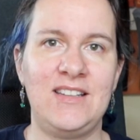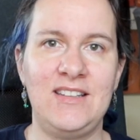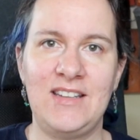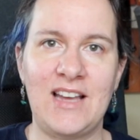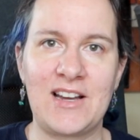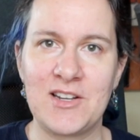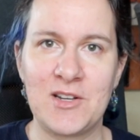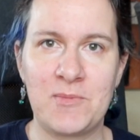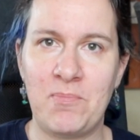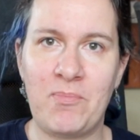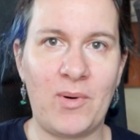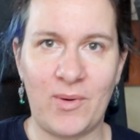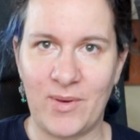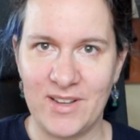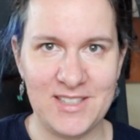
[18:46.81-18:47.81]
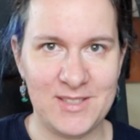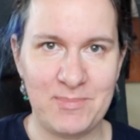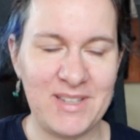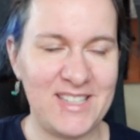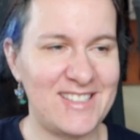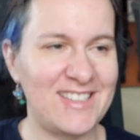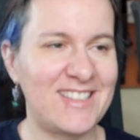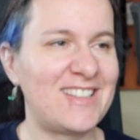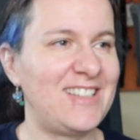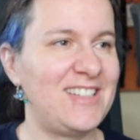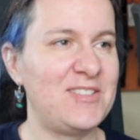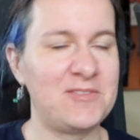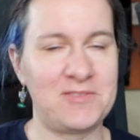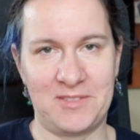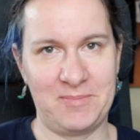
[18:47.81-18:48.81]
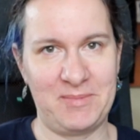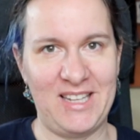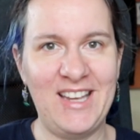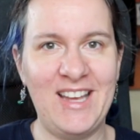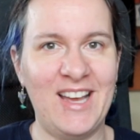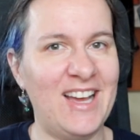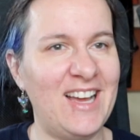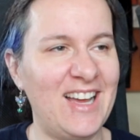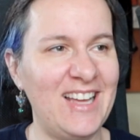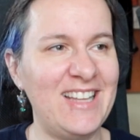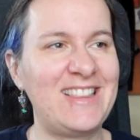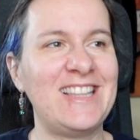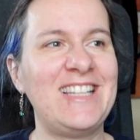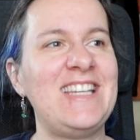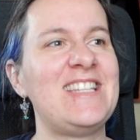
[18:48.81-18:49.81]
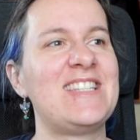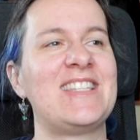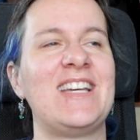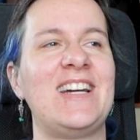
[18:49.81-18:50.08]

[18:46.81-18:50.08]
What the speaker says: young boys, basically, for me at least.